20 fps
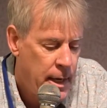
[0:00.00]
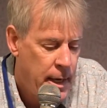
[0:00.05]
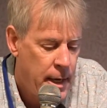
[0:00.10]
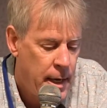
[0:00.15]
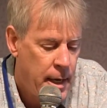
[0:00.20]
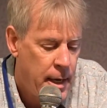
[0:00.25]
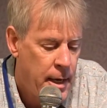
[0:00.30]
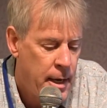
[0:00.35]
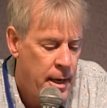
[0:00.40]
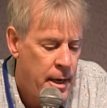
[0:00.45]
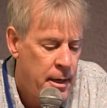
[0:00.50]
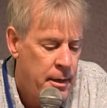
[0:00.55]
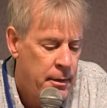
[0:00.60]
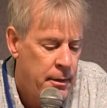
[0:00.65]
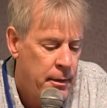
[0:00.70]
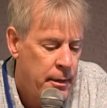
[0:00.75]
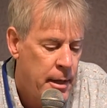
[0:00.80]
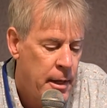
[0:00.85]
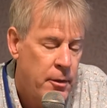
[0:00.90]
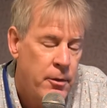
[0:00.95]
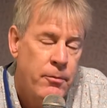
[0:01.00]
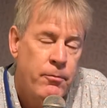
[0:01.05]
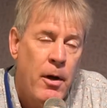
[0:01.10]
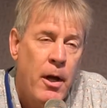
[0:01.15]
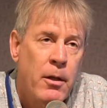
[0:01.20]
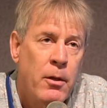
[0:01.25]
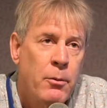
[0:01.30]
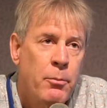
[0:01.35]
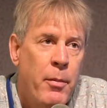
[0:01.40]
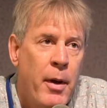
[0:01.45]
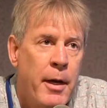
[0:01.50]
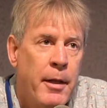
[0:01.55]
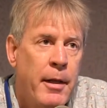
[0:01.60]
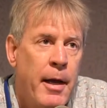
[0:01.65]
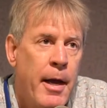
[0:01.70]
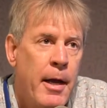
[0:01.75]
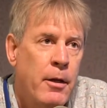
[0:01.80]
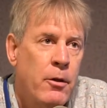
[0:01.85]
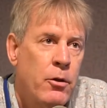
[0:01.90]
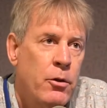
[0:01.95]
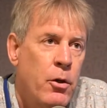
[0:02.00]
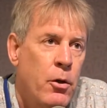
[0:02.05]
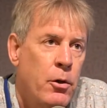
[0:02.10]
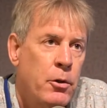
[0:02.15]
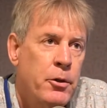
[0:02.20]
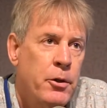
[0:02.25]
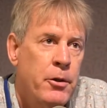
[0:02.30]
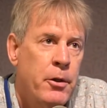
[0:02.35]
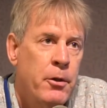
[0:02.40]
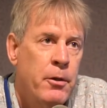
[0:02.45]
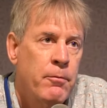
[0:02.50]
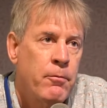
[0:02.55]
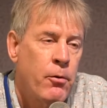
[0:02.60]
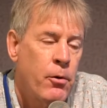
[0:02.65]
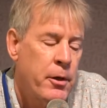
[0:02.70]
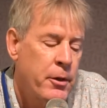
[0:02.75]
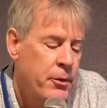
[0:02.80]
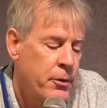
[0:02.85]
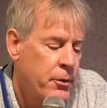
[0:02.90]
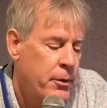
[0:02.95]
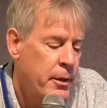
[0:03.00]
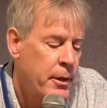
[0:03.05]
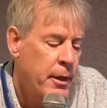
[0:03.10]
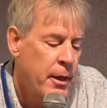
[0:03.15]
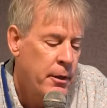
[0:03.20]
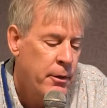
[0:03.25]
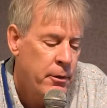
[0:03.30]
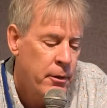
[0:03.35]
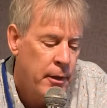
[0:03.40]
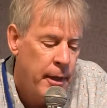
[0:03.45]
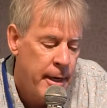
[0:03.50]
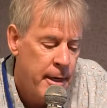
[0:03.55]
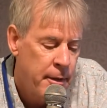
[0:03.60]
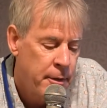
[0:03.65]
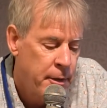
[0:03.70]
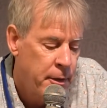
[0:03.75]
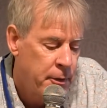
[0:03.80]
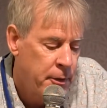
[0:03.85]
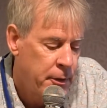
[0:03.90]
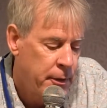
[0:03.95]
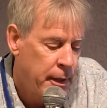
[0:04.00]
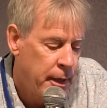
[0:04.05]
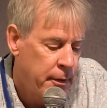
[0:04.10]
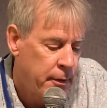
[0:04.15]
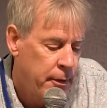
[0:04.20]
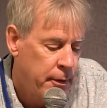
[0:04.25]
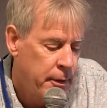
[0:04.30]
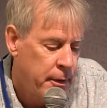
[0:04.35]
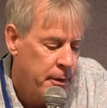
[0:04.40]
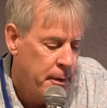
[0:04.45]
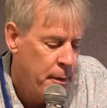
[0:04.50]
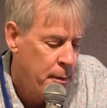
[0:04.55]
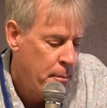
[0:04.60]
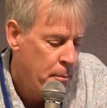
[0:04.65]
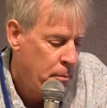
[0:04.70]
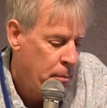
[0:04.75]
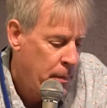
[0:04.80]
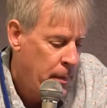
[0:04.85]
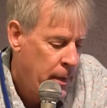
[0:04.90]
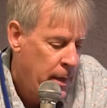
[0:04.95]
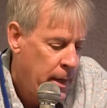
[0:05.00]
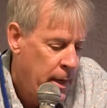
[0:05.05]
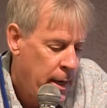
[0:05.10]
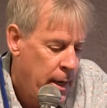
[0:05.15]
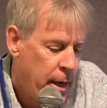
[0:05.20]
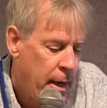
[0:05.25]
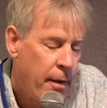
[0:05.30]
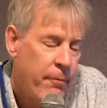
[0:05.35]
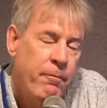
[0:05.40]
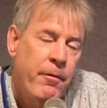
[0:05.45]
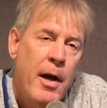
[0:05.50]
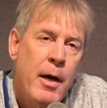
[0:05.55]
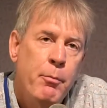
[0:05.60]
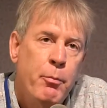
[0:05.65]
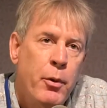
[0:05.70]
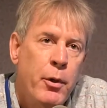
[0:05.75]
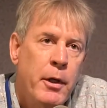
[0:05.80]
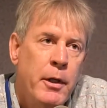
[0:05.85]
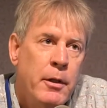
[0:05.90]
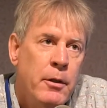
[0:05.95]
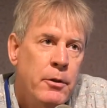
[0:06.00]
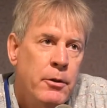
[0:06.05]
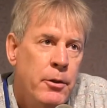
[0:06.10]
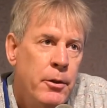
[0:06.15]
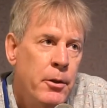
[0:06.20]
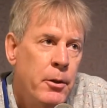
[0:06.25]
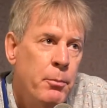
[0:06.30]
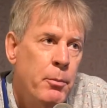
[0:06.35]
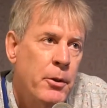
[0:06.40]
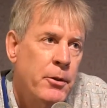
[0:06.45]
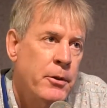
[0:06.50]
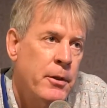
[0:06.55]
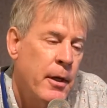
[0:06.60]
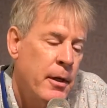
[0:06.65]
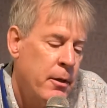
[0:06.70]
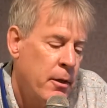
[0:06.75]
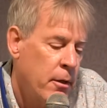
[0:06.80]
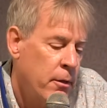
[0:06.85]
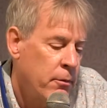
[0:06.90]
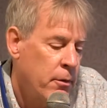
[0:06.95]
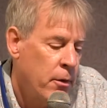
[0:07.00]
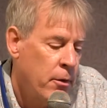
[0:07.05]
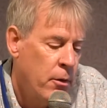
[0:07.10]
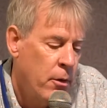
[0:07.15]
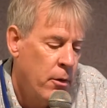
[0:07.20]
And that's followed by the agriculture, forestry, and other land use sector at 5.2% of the